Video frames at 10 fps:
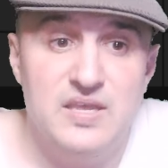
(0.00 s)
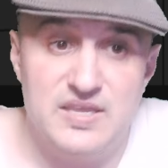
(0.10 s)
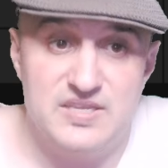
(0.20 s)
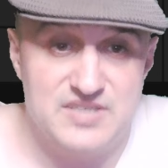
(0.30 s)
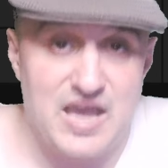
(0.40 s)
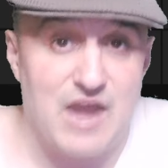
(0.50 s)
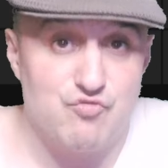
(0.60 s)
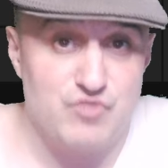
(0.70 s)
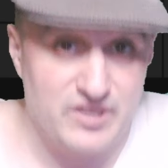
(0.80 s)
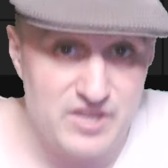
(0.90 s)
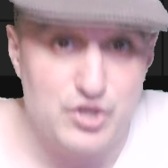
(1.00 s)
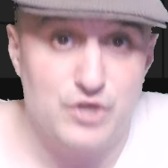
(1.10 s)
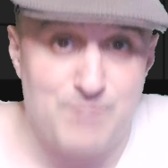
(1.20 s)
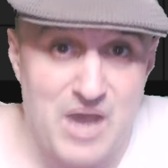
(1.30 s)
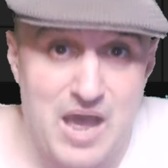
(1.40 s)
He's got really
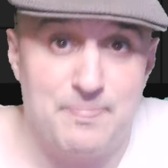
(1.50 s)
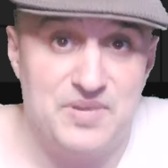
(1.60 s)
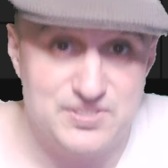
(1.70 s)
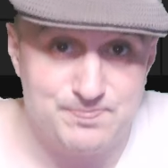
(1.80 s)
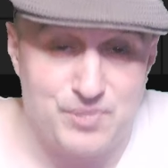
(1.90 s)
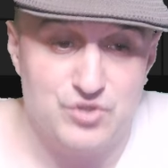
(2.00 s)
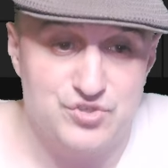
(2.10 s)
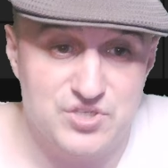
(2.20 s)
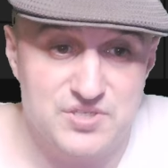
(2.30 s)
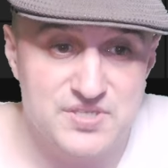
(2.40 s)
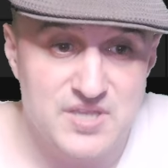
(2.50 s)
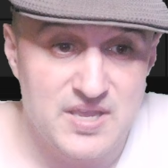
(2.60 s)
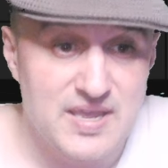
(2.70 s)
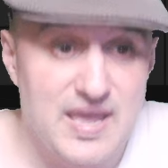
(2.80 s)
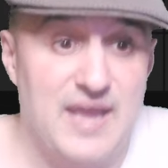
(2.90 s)
good pop in his punches,
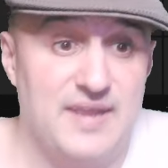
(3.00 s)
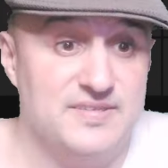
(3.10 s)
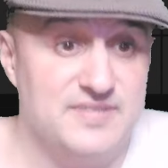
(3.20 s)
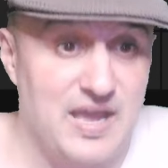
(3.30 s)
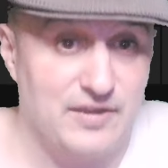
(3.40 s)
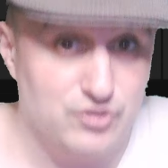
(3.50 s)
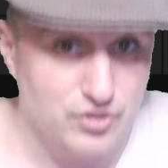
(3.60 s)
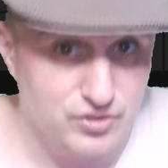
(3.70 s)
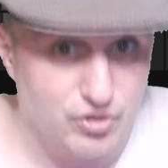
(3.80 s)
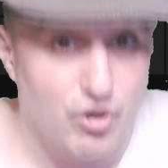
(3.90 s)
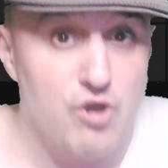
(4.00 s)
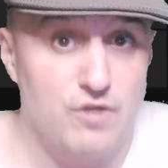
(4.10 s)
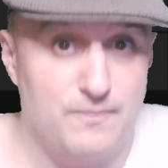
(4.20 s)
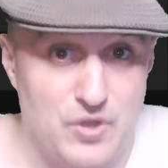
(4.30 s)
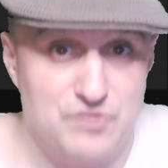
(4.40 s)
and he's got good
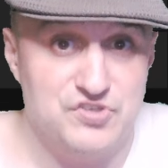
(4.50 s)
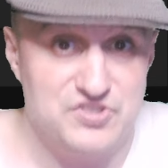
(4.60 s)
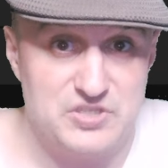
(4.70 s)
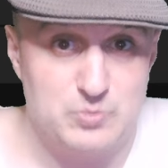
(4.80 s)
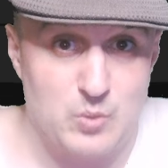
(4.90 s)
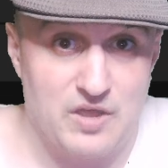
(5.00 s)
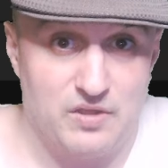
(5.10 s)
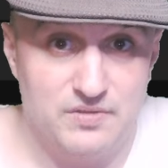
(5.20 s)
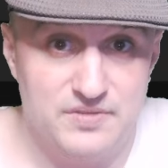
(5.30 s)
long punches as well.